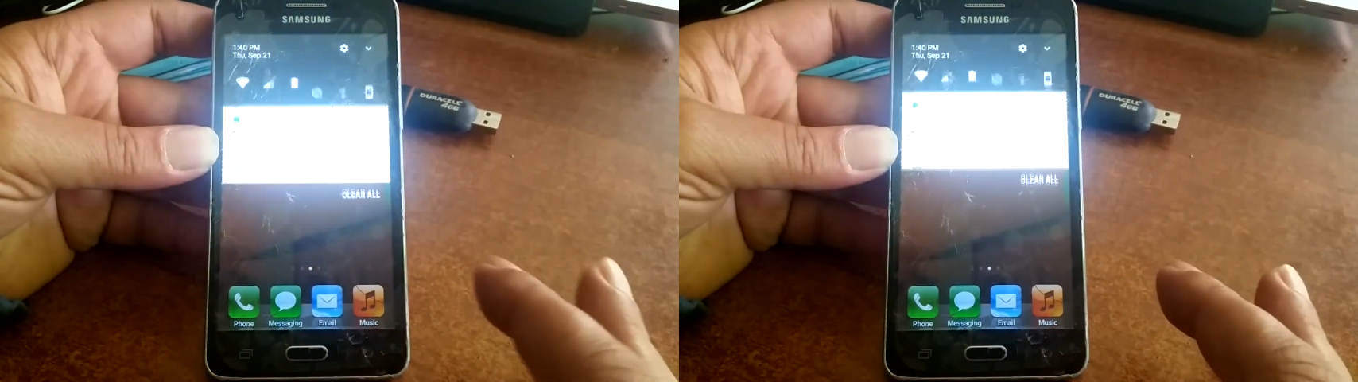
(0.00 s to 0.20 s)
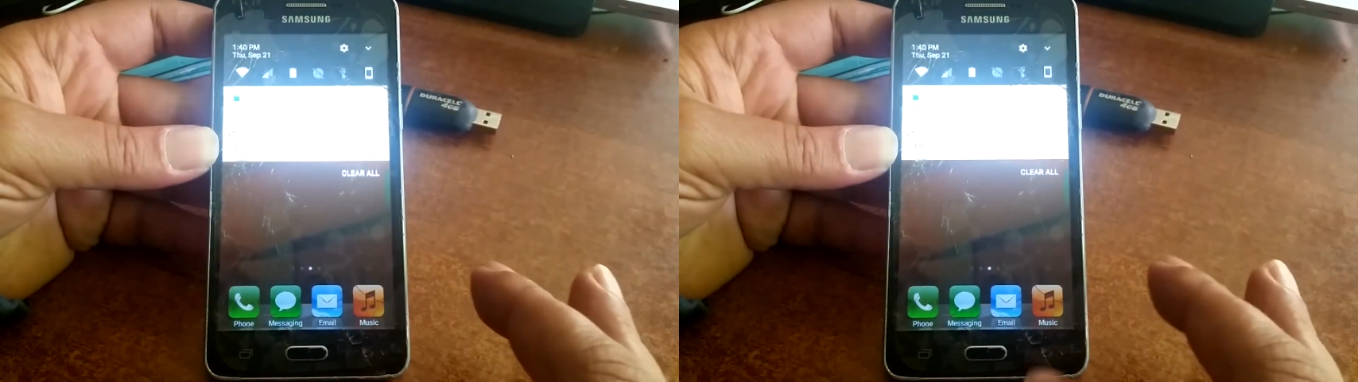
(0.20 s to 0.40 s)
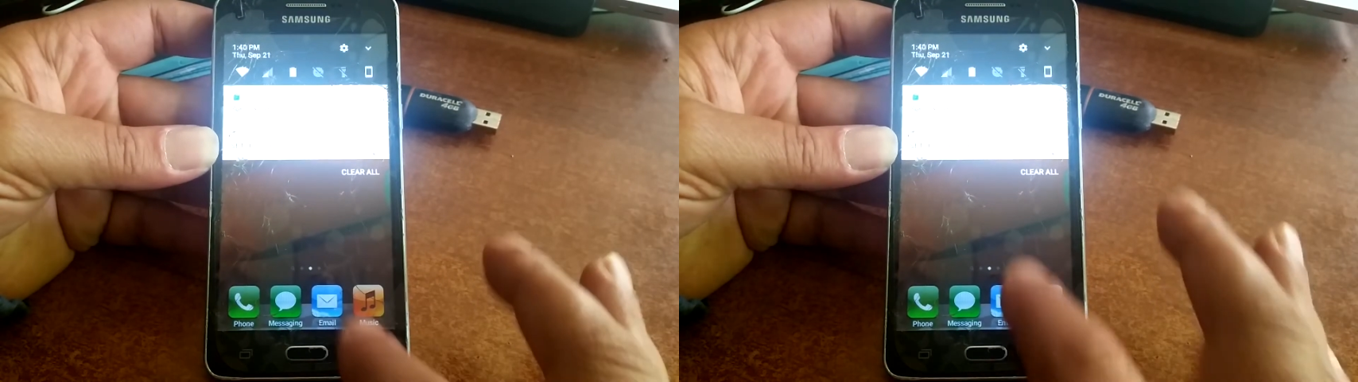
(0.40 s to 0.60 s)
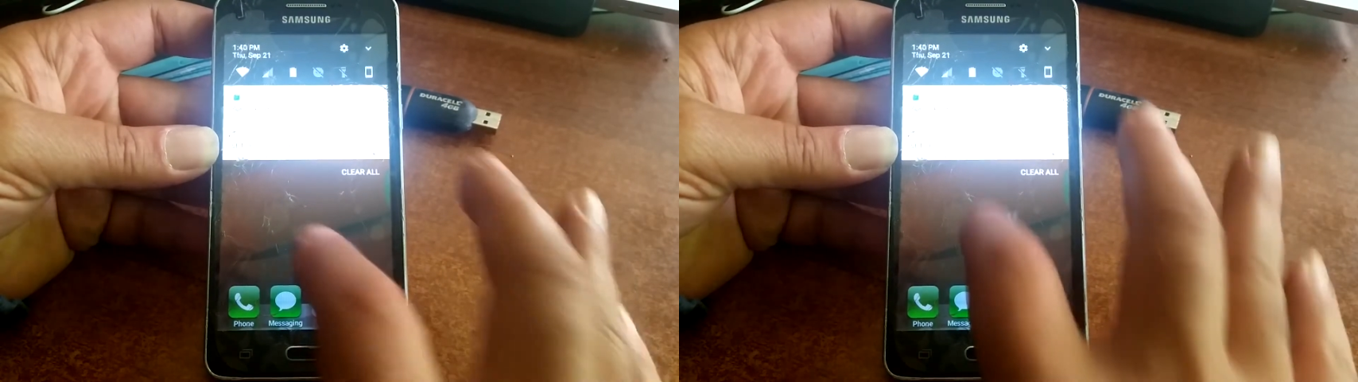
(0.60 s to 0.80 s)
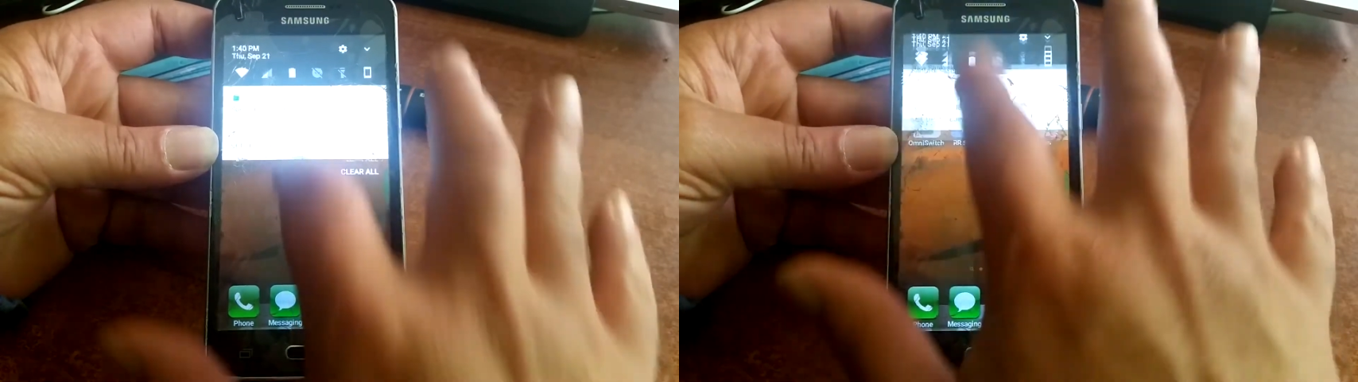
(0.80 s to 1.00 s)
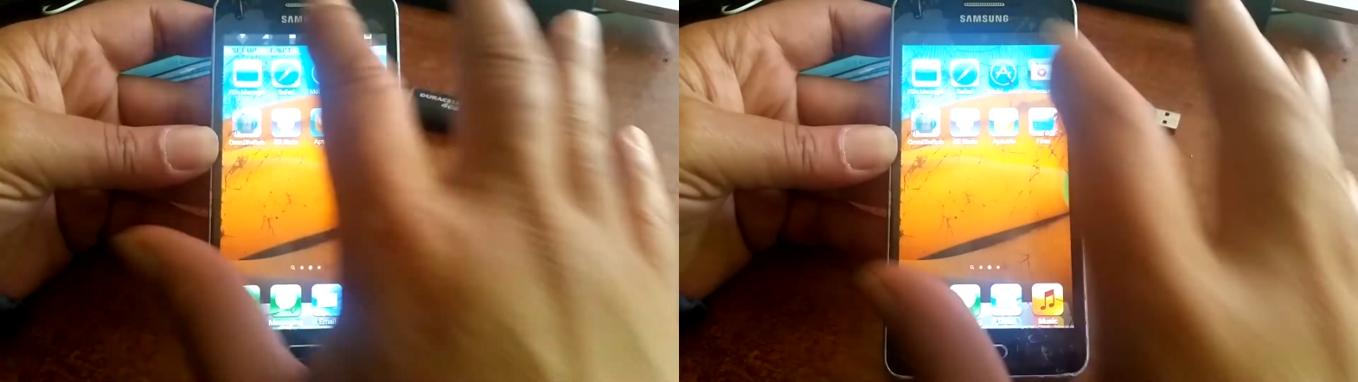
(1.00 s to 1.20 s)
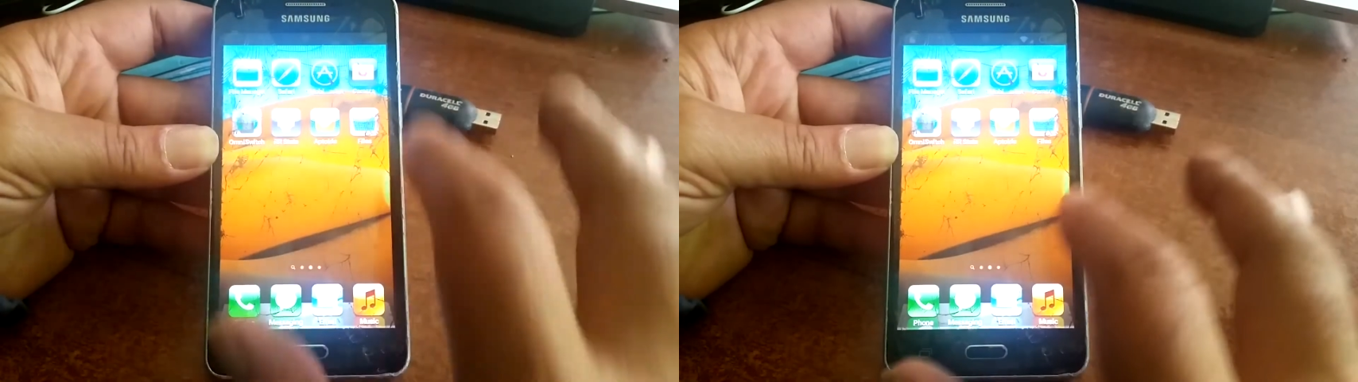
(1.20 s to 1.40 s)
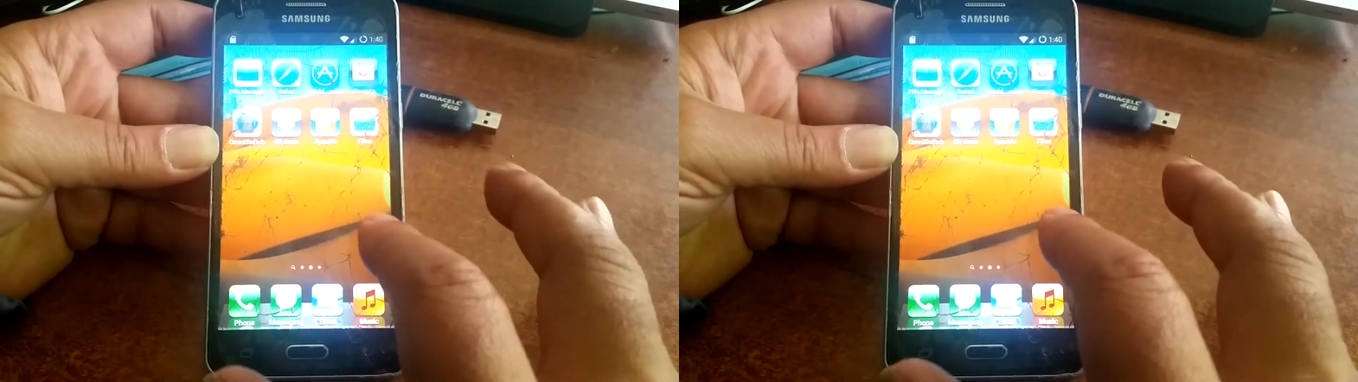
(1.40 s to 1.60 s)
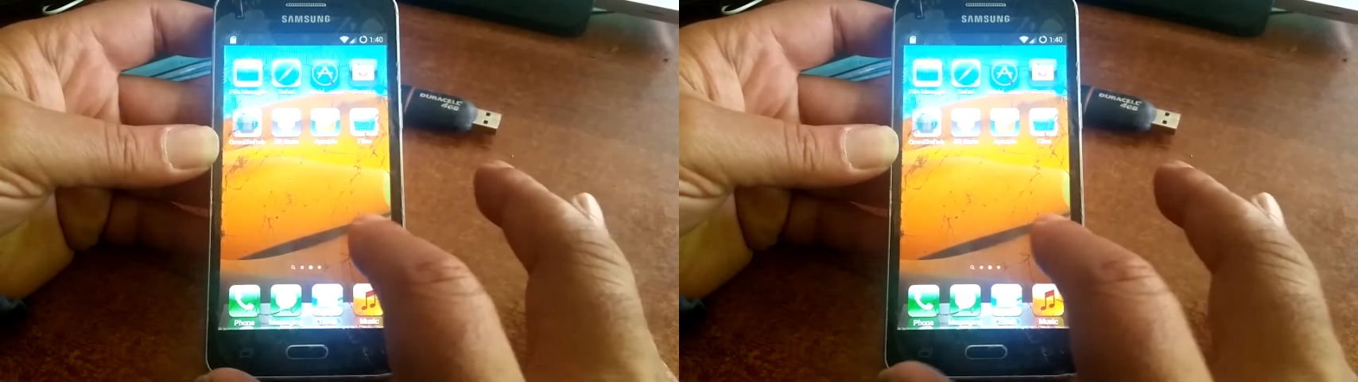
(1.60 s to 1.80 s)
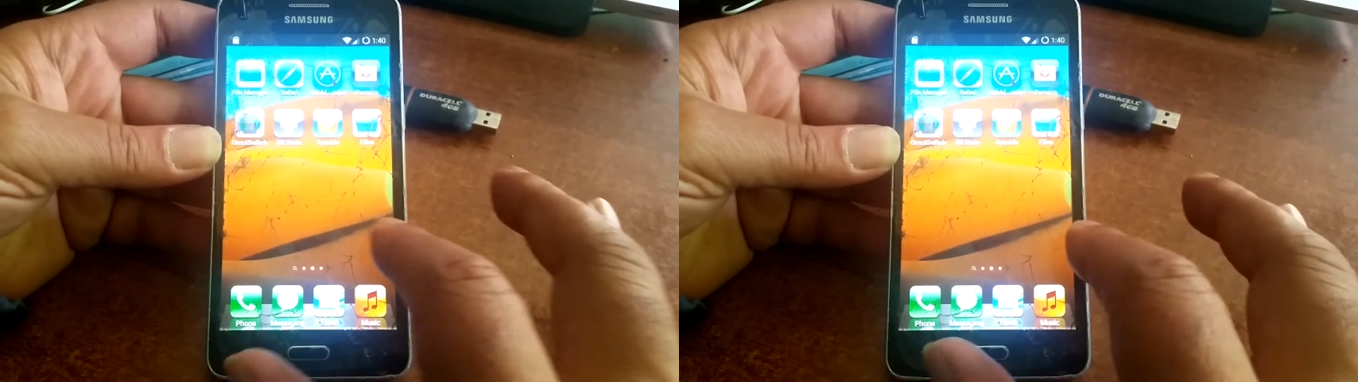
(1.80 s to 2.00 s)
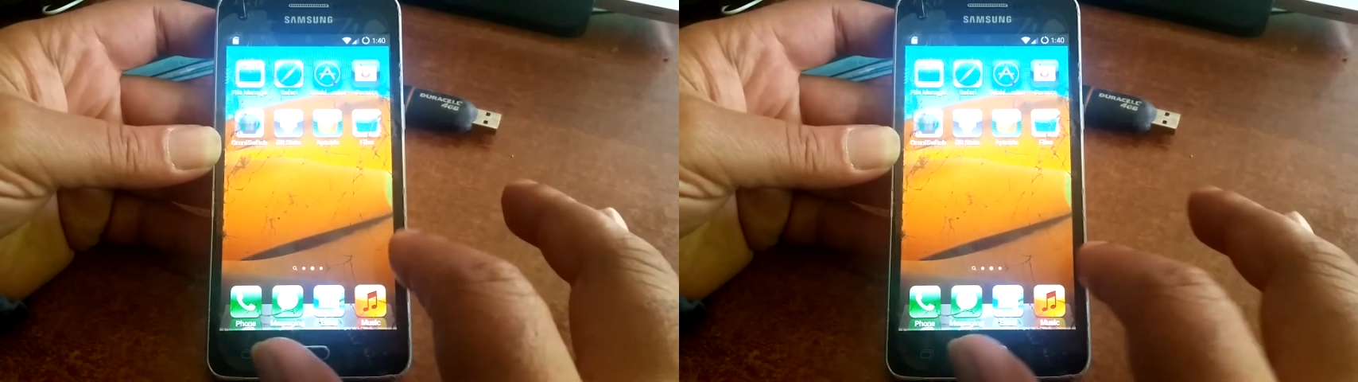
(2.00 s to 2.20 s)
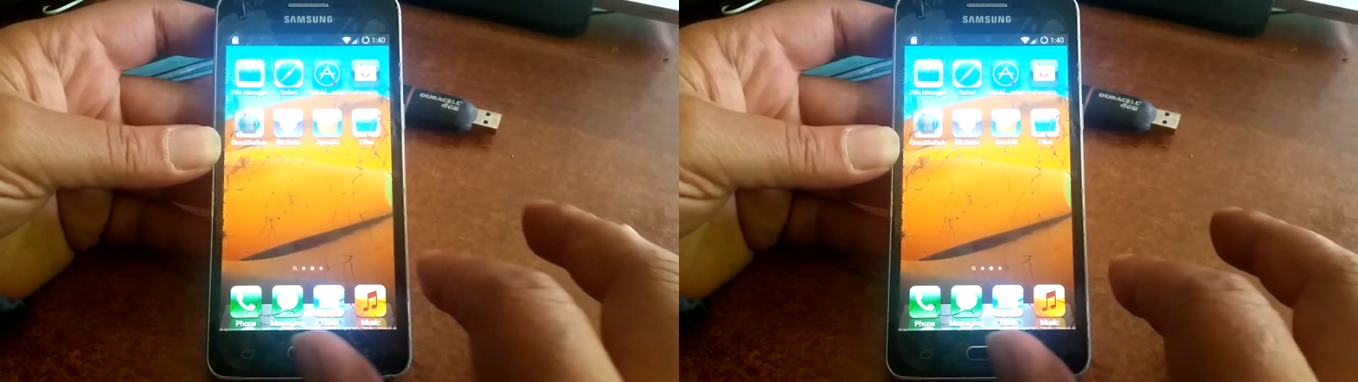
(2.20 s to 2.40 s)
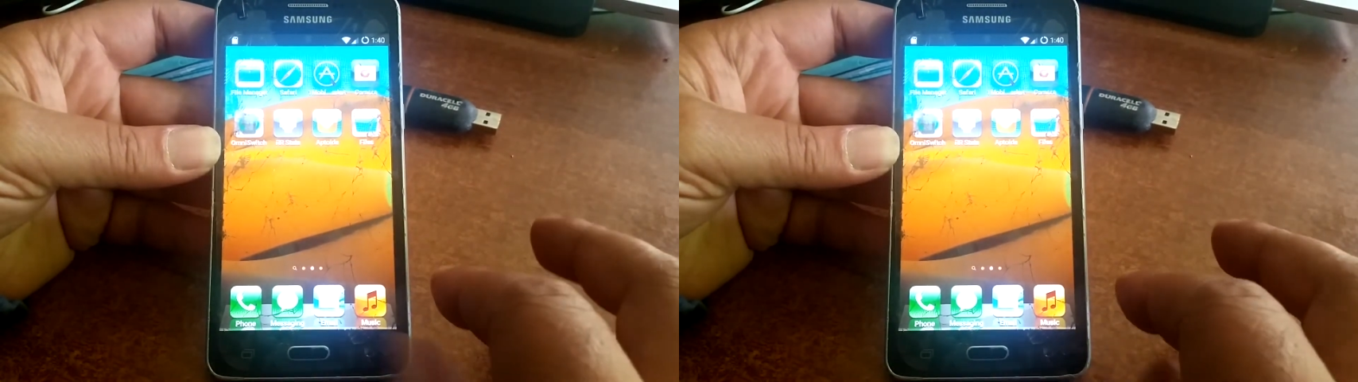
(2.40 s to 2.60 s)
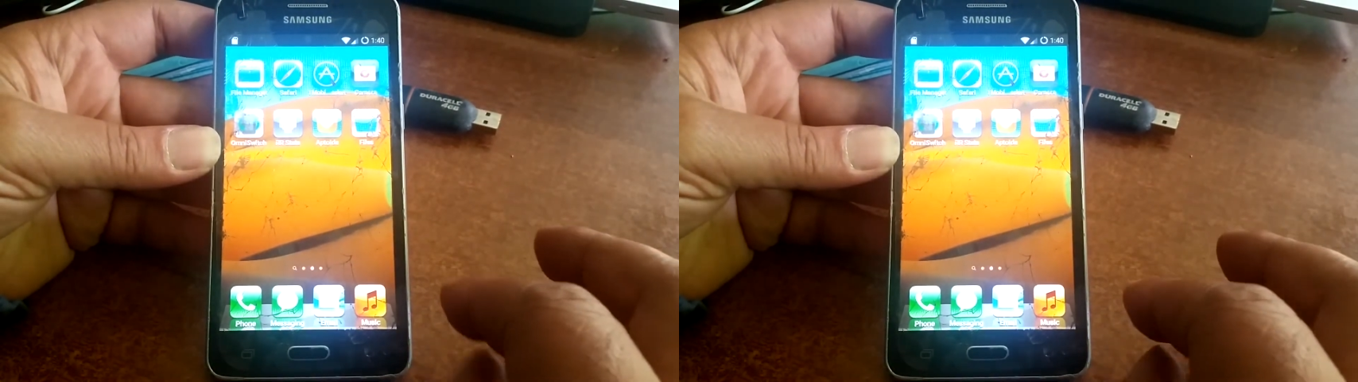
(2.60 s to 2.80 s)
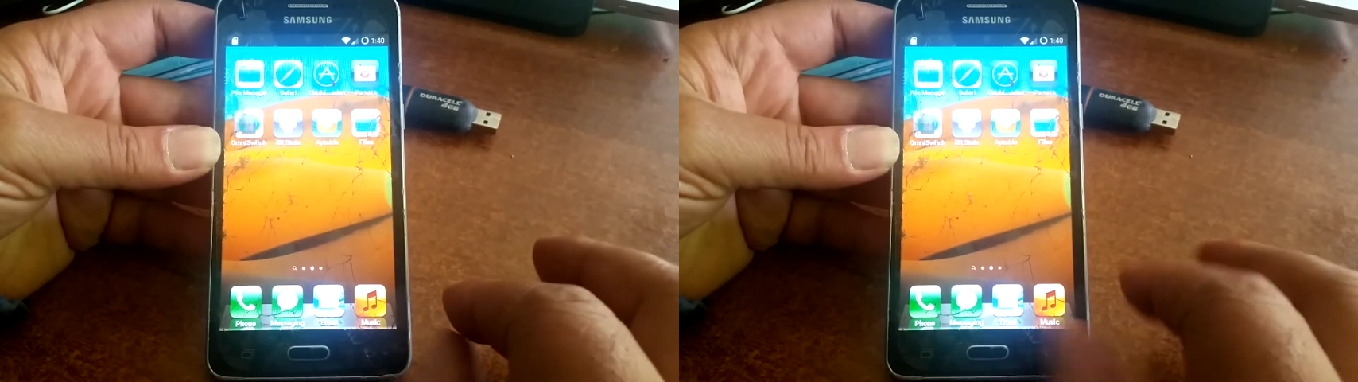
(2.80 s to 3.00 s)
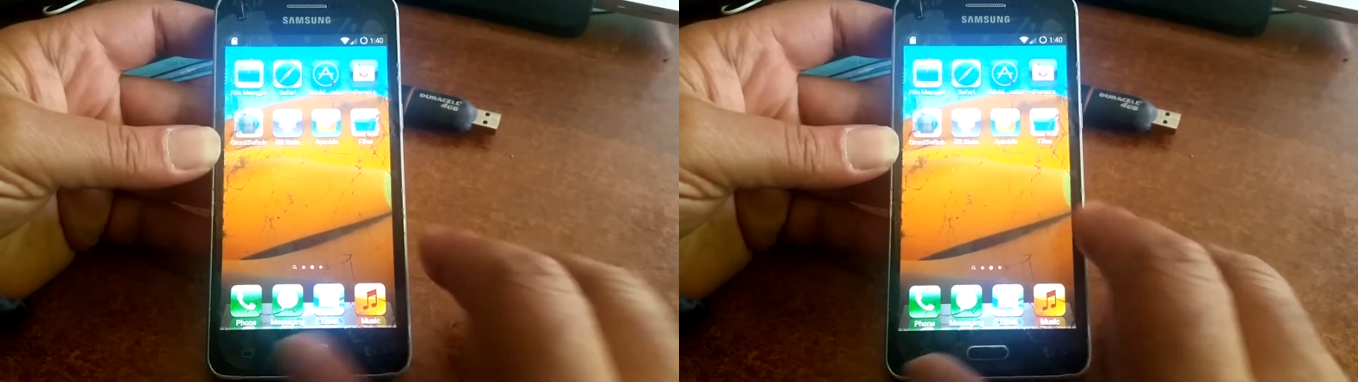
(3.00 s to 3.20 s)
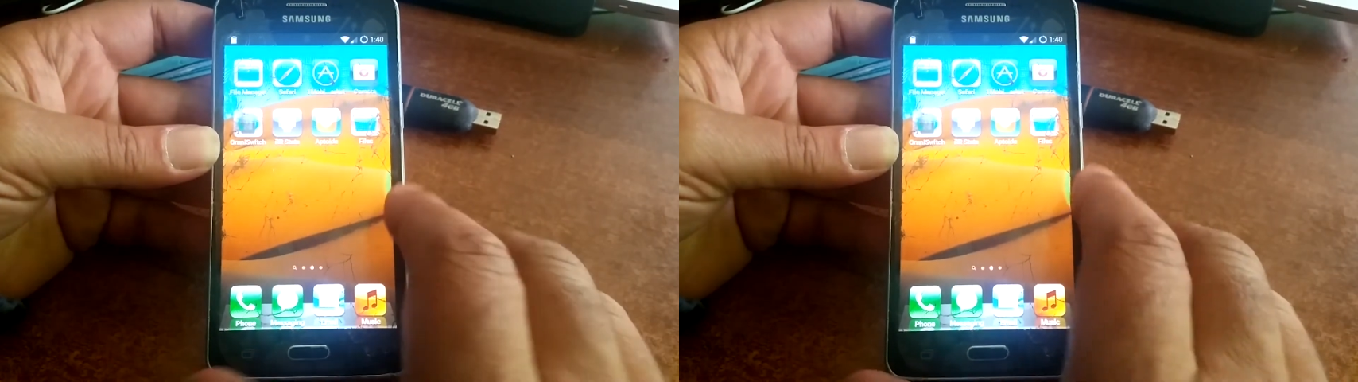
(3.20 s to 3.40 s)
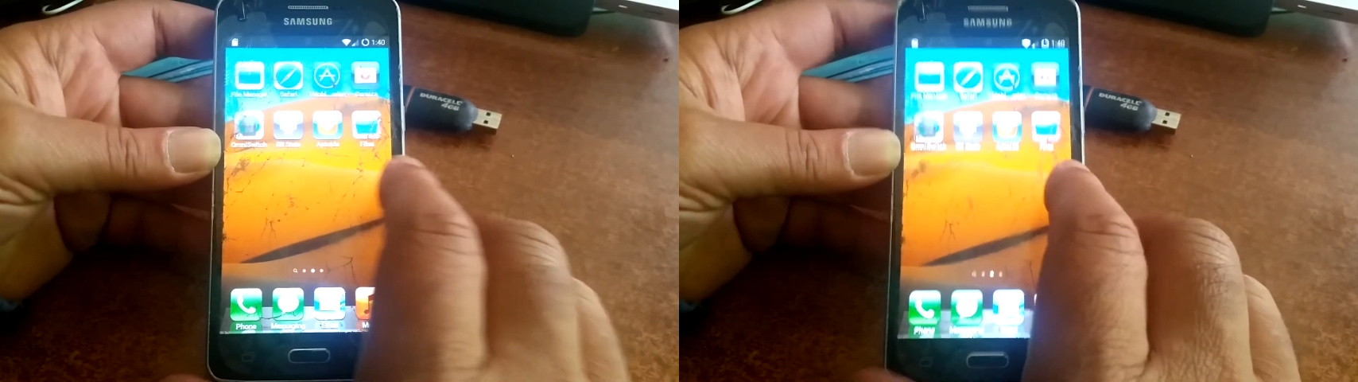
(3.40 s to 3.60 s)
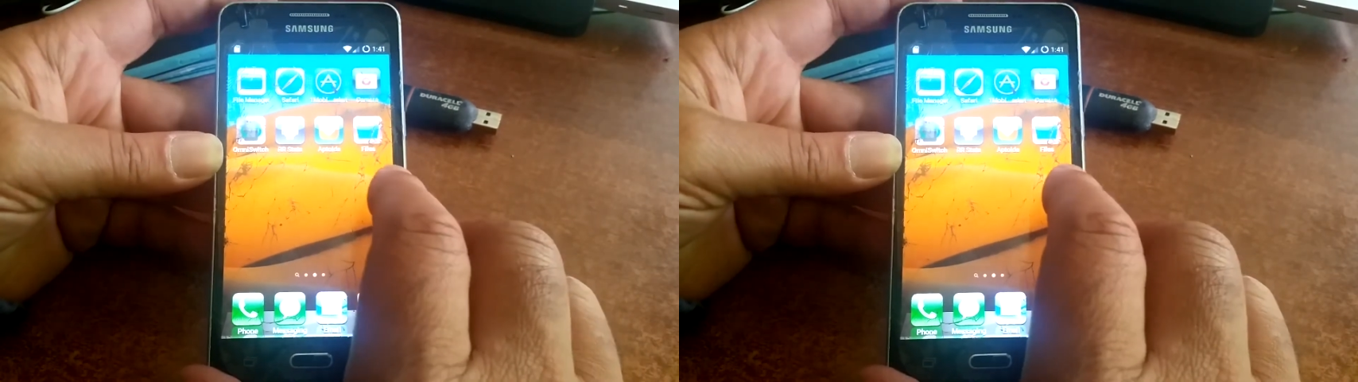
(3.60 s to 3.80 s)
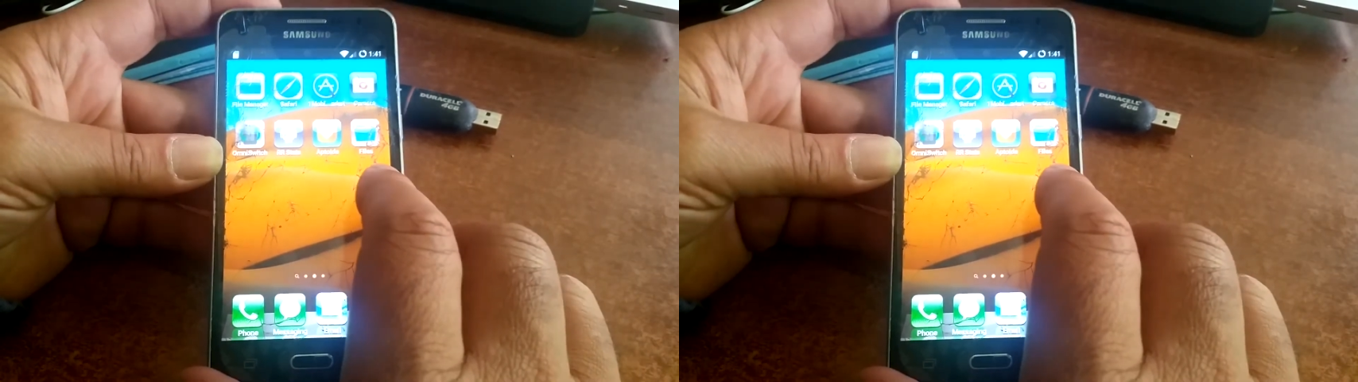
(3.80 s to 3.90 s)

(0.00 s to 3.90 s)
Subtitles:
No face is visible, so there are no lips to read.